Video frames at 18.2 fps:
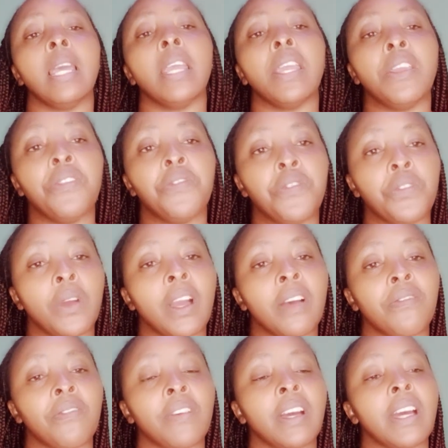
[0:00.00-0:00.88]
If you
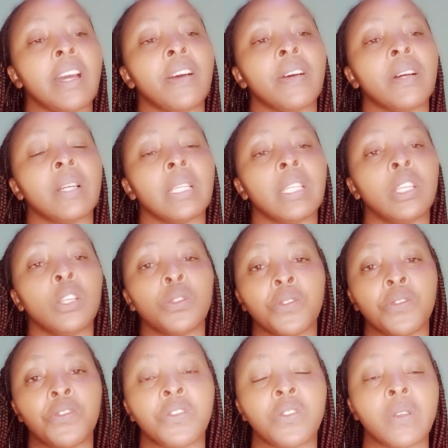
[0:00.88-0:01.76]
have a lot
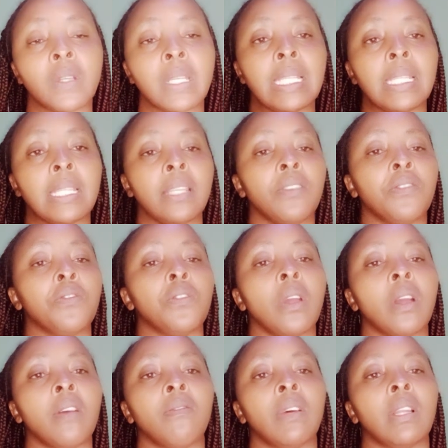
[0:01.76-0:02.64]
of trees, if you
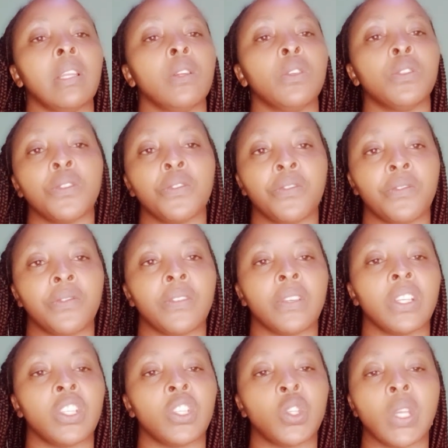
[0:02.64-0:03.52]
have a lot of
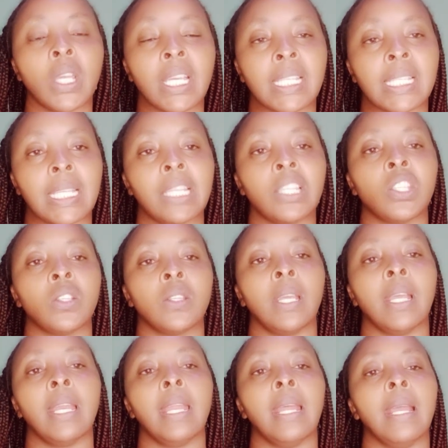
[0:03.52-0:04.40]
excess
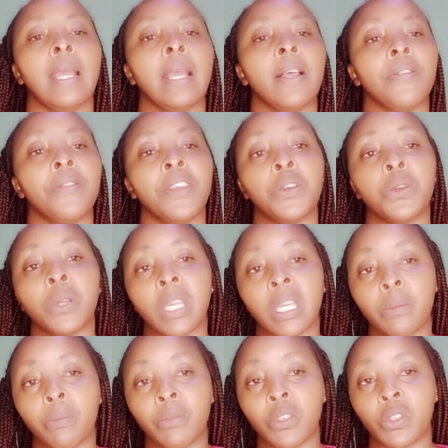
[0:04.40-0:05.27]
shade, then you
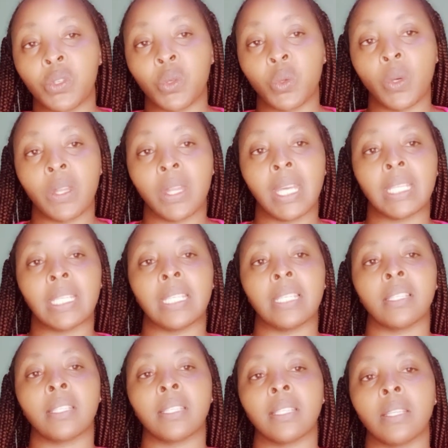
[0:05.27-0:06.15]
can be sure that
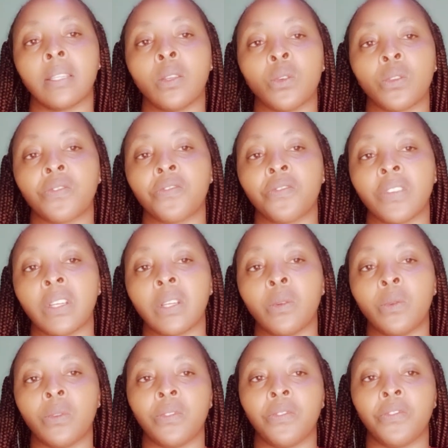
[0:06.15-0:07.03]
is not very
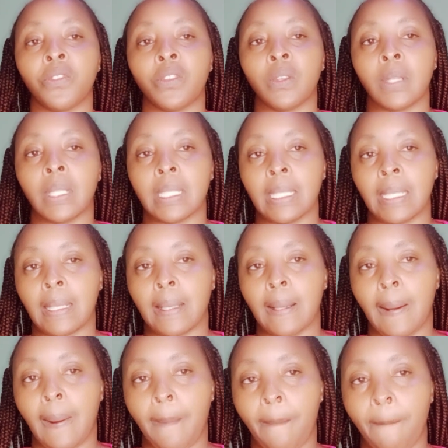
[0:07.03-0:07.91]
good for your
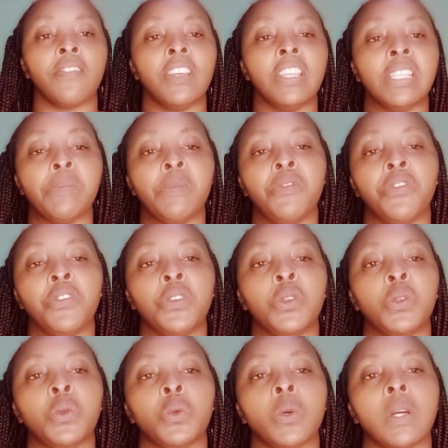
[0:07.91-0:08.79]
nursery. Advisable for you
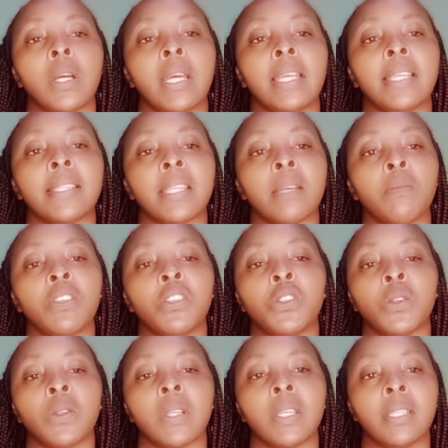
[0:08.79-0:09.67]
to
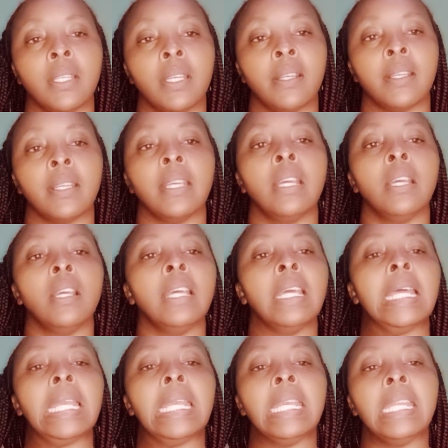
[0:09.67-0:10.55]
establish your nursery
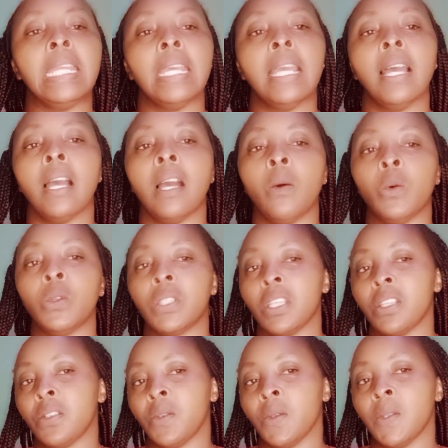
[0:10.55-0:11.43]
near a water
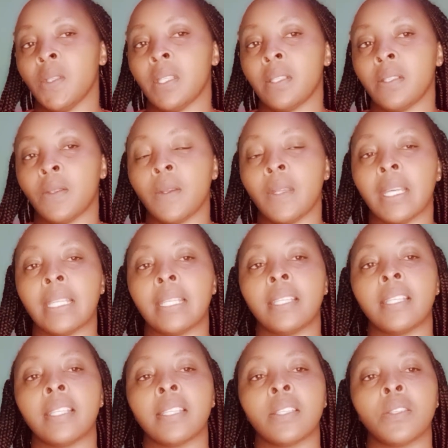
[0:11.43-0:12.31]
source, so that
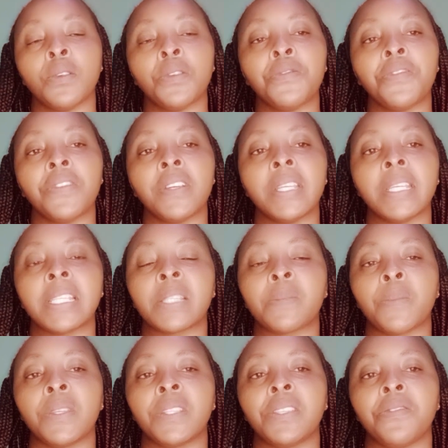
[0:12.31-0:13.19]
it is not very
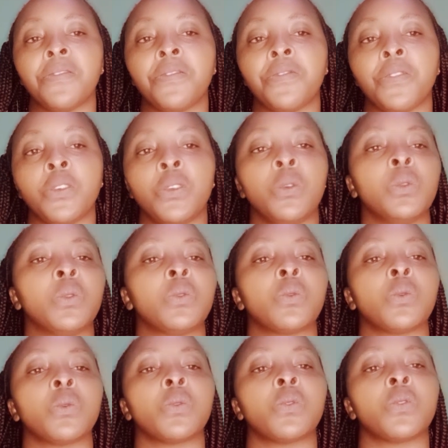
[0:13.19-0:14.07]
expensive for you
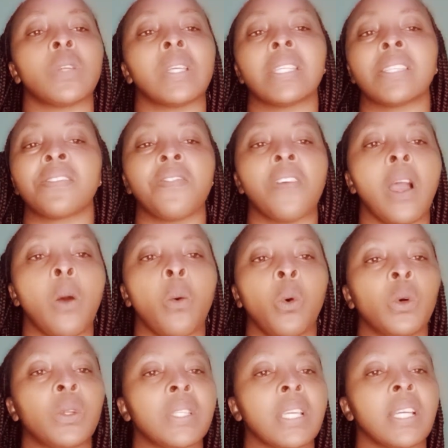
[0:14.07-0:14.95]
to transfer
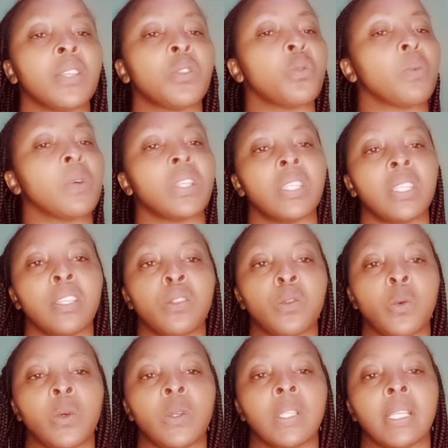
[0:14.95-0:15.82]
water, to
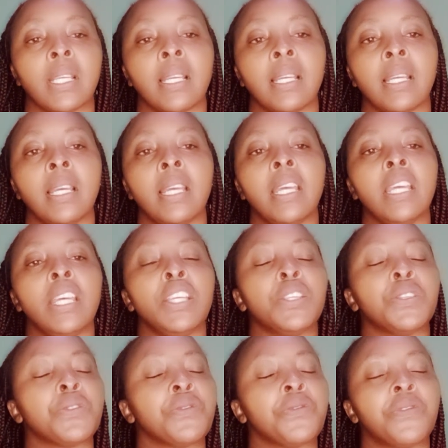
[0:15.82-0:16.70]
purchase water.
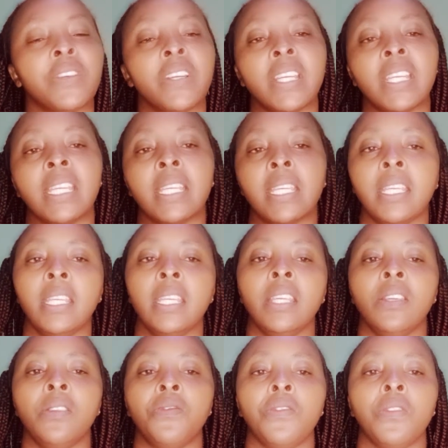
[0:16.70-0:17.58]
So very key,
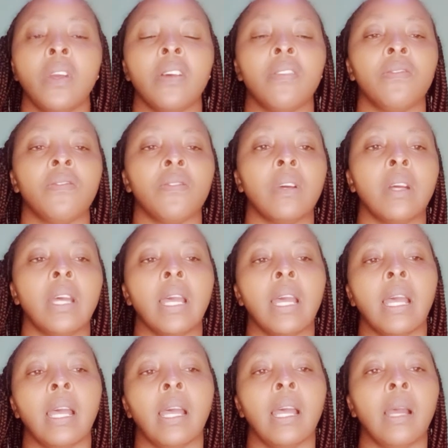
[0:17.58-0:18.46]
if you have
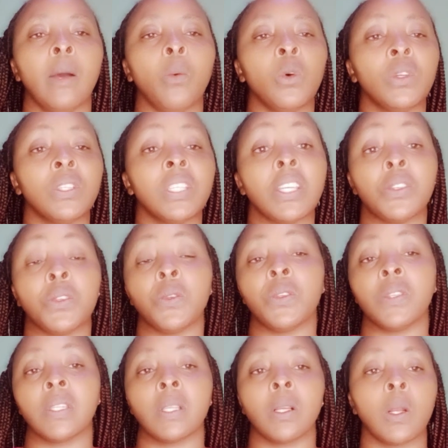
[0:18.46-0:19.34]
a water
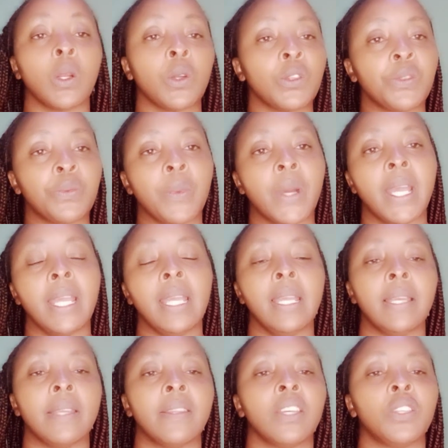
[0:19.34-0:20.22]
source close by
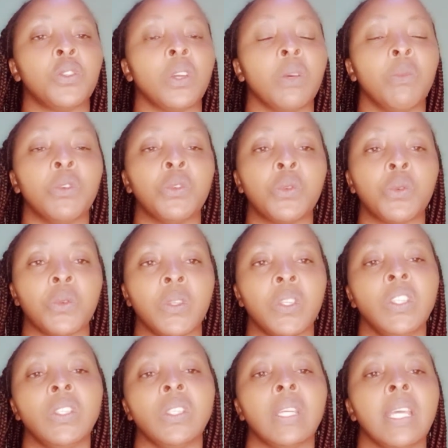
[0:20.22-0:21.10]
that you're able to
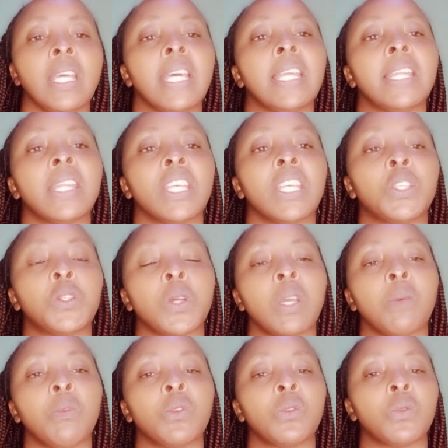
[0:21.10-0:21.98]
reach, that you're
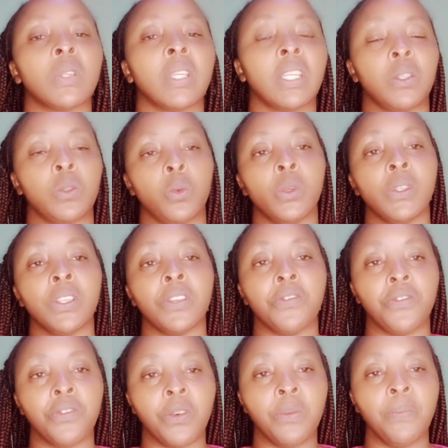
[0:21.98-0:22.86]
able to get water
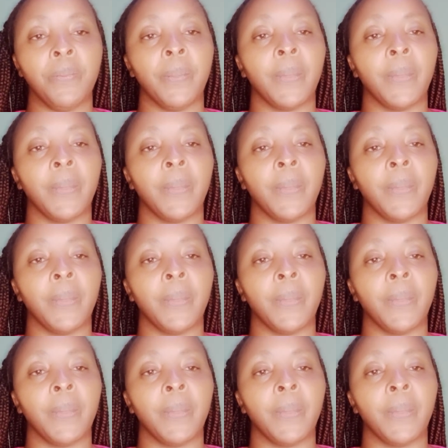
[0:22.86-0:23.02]
from,